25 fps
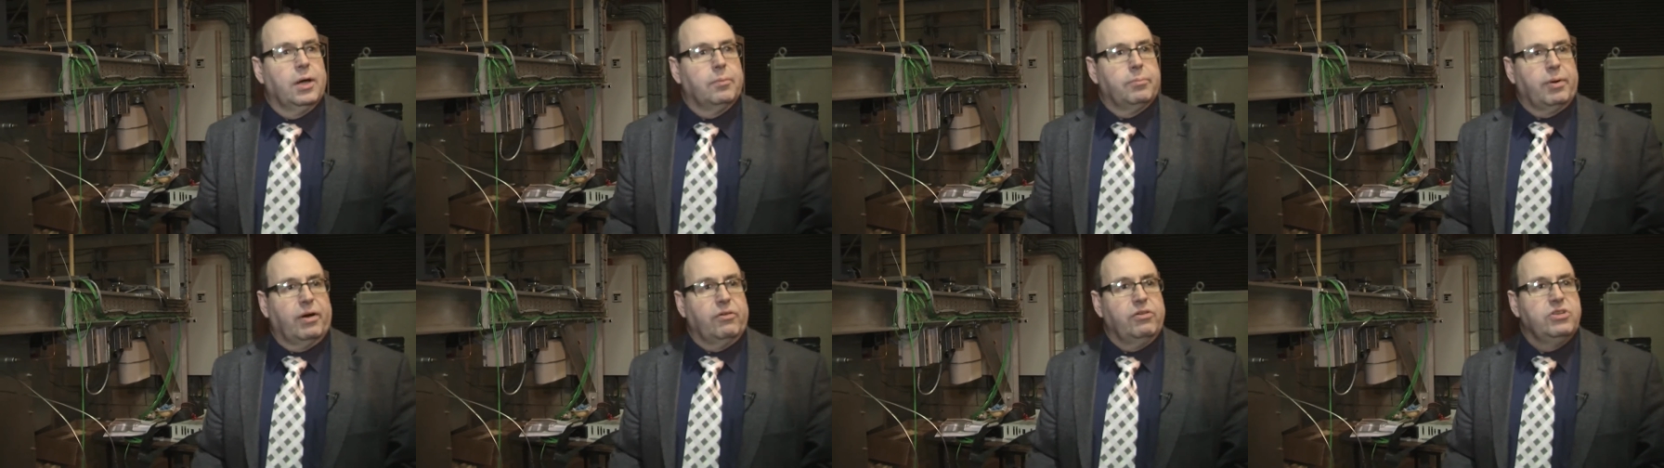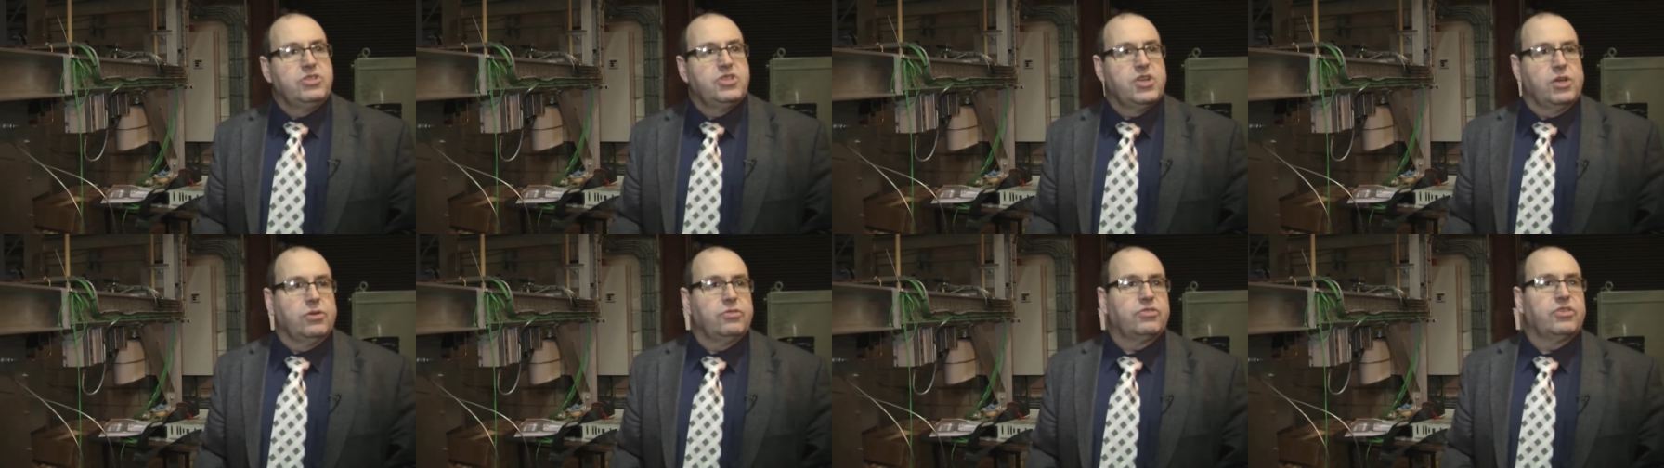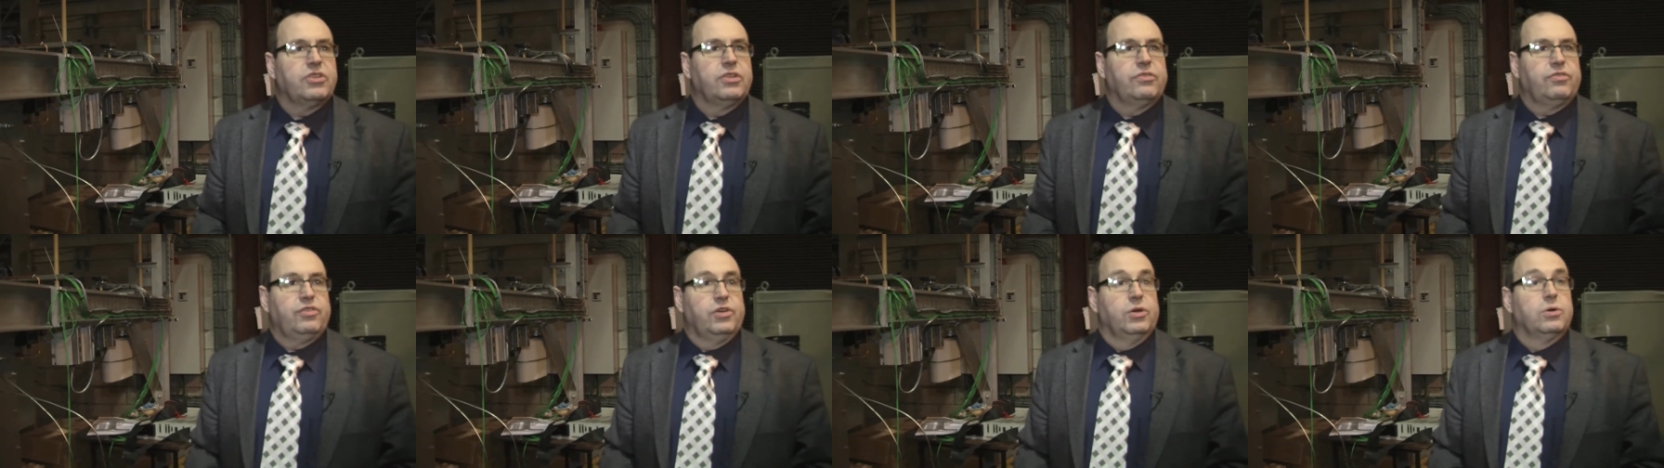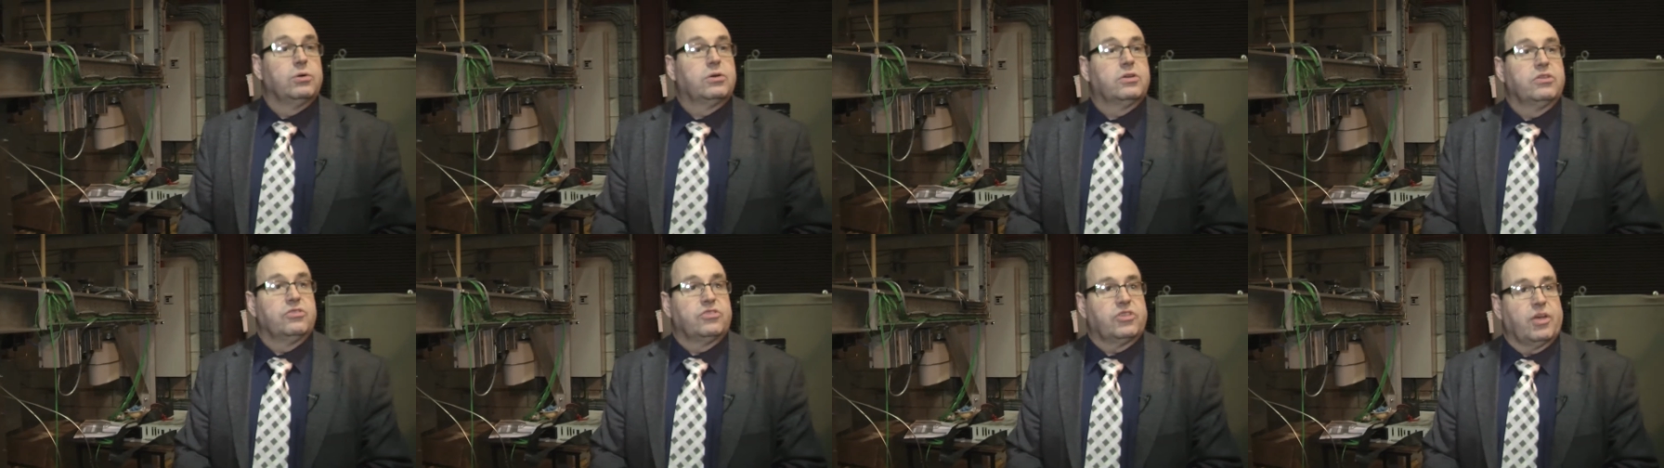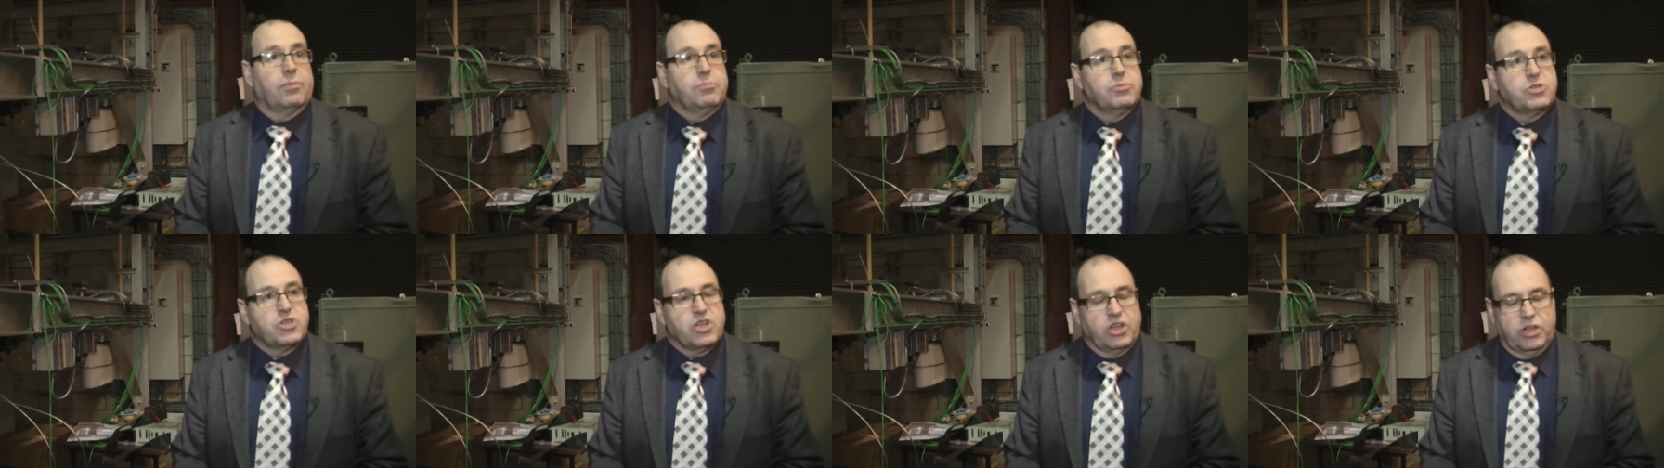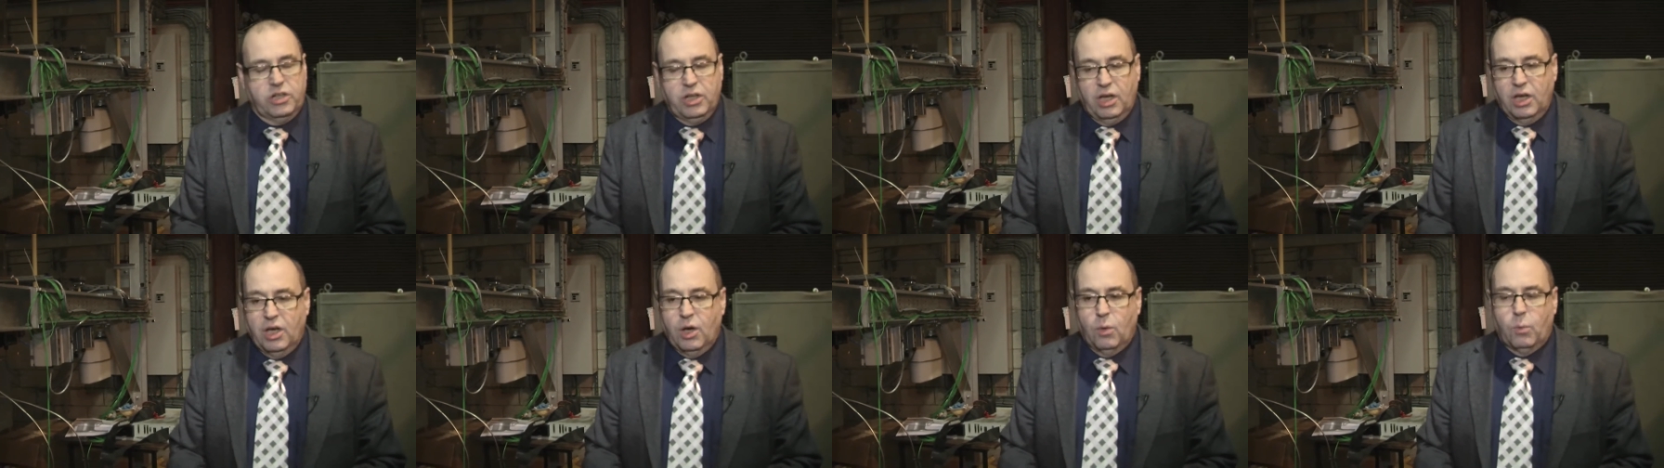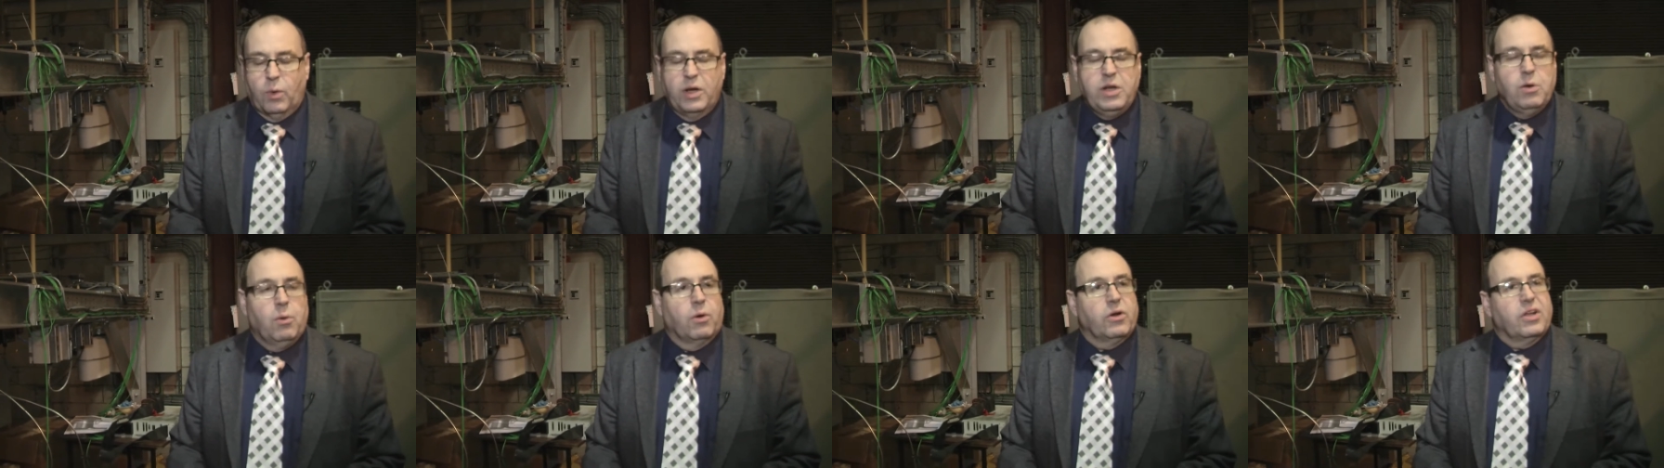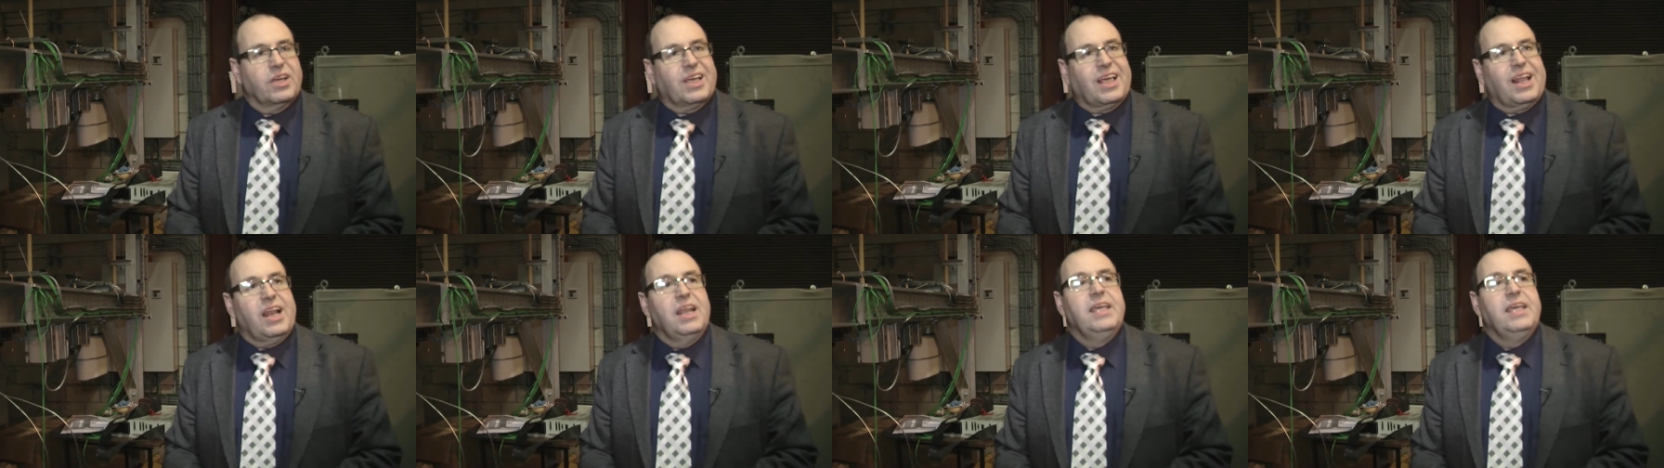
by reducing the fuel consumption when you want to